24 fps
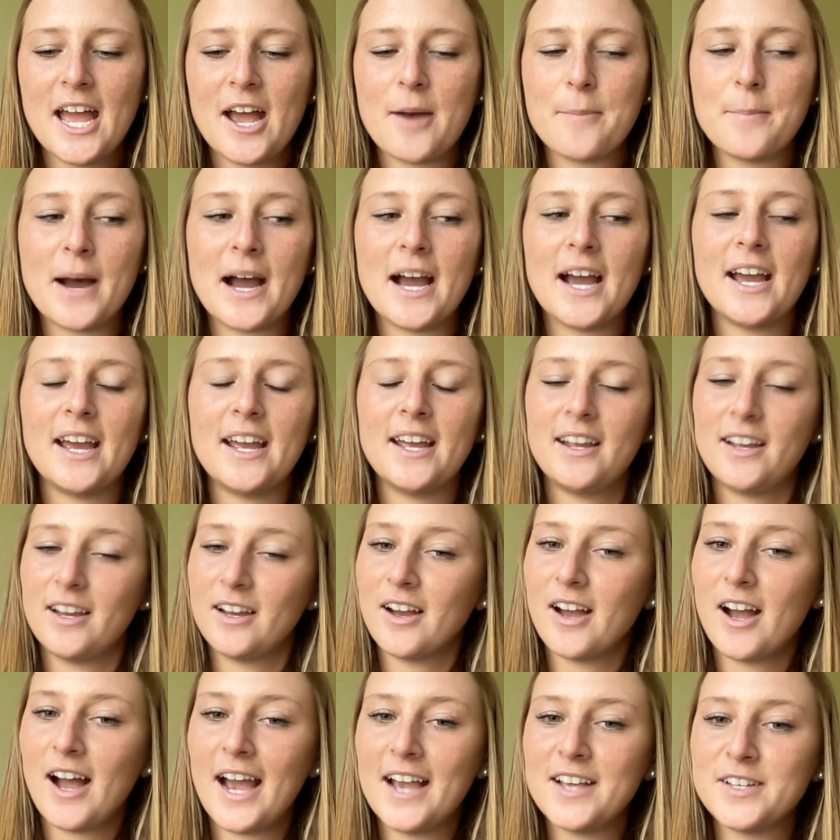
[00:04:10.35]
My
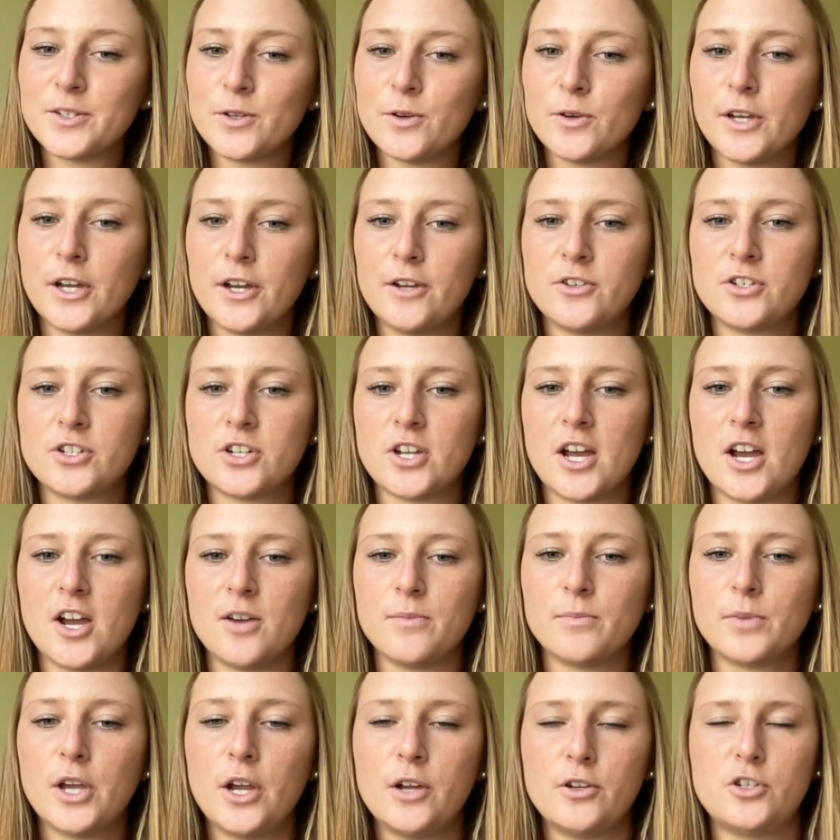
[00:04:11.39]
high school coach,
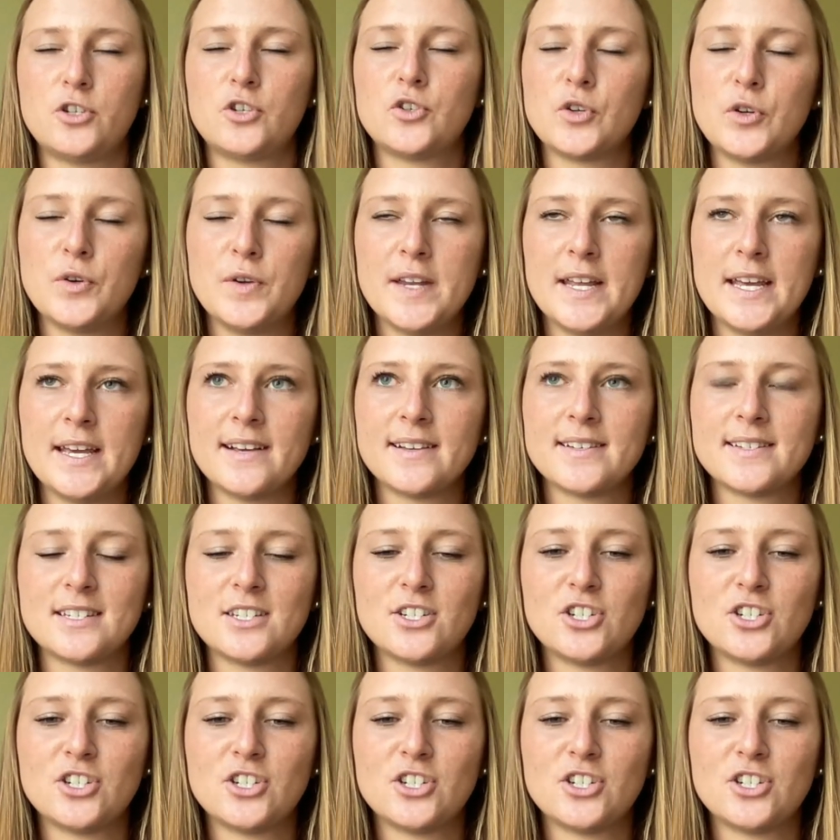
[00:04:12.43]
Coach Drew Nix,